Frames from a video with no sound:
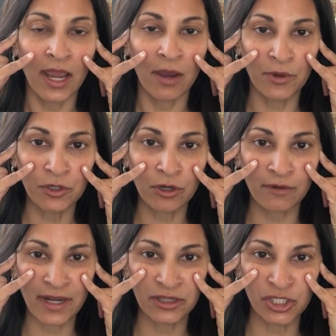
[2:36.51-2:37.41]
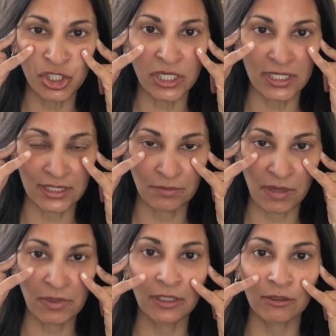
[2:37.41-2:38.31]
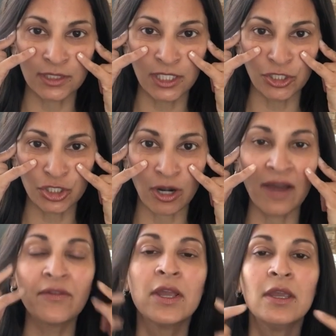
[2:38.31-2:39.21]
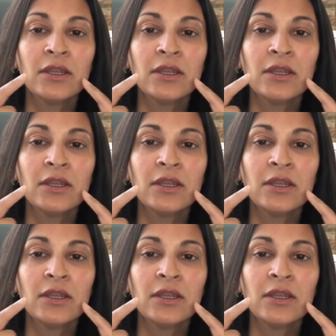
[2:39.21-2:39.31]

And when you correct the cheeks and maybe a little tear trough,